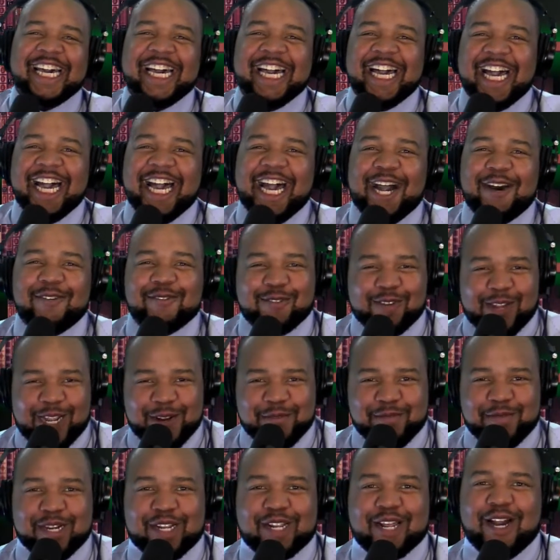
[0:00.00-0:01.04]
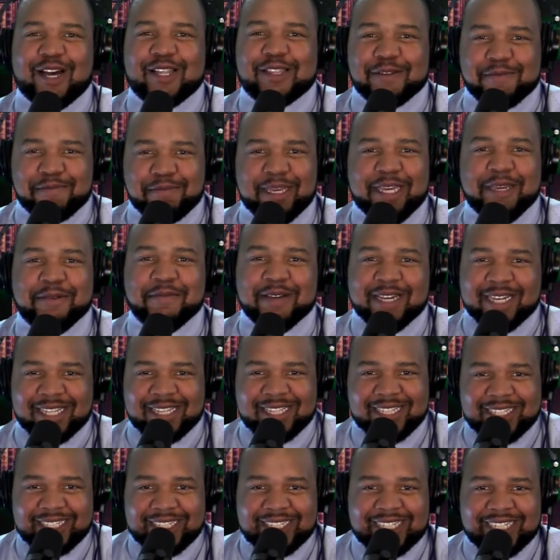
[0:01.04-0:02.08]
I'm going to write a book called The P Myth.
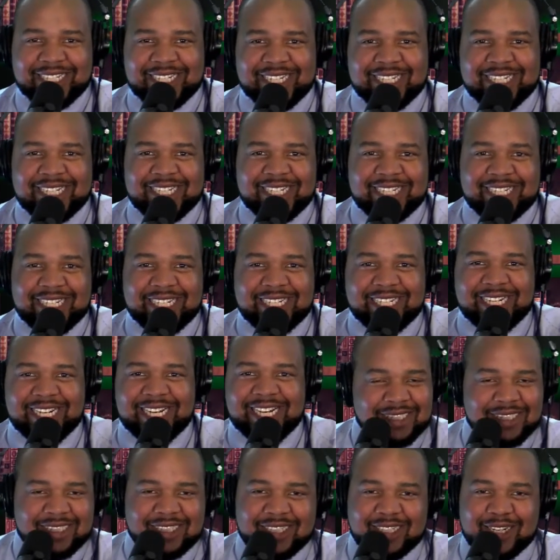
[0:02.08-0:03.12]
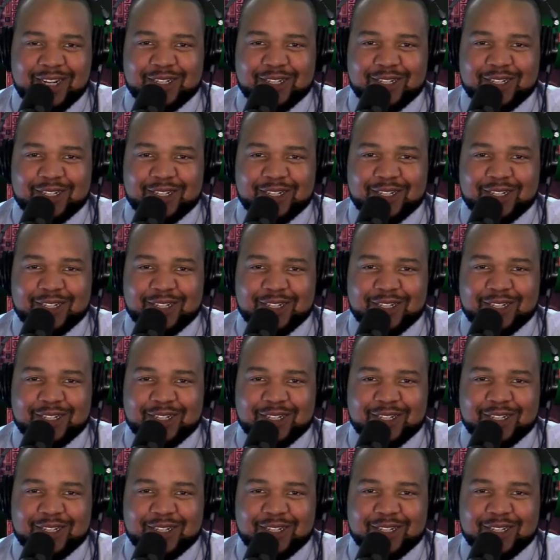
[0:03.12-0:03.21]
You know,